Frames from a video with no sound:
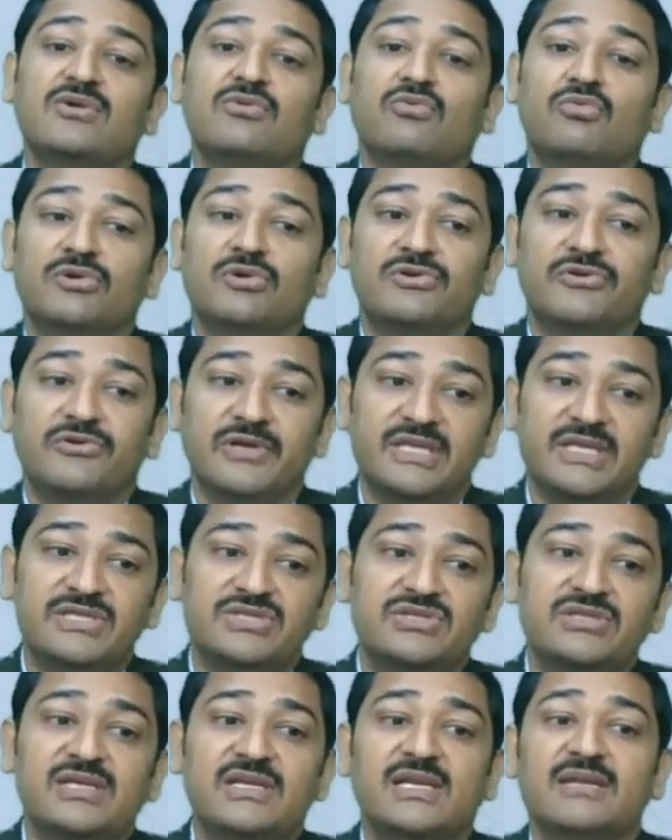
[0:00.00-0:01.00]
would
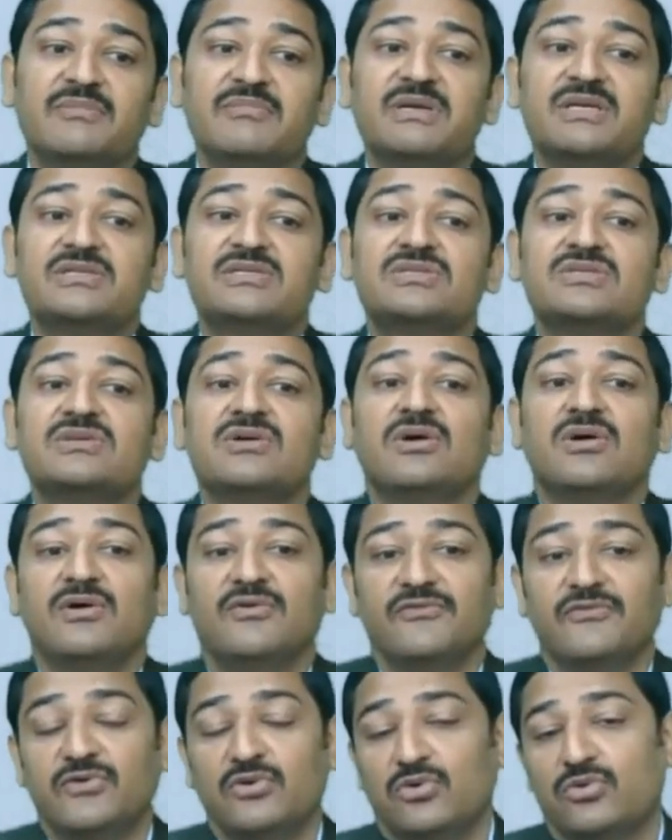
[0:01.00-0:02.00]
reach the limits
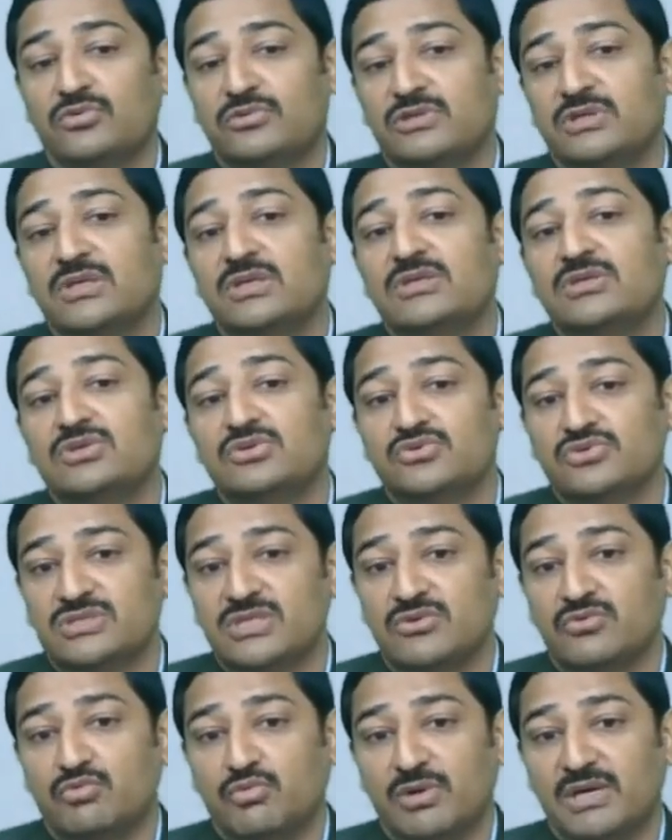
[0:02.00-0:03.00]
of growth
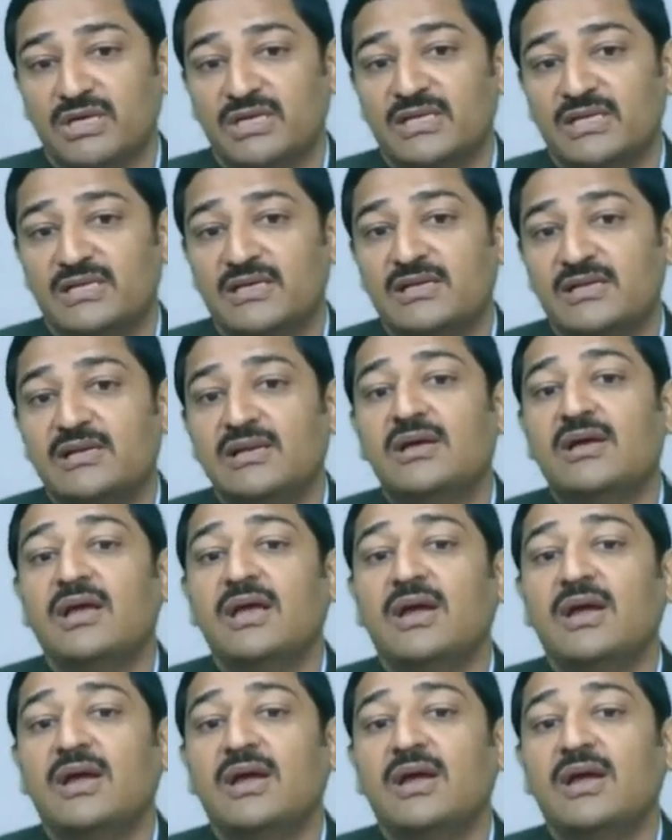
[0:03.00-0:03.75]
using vertical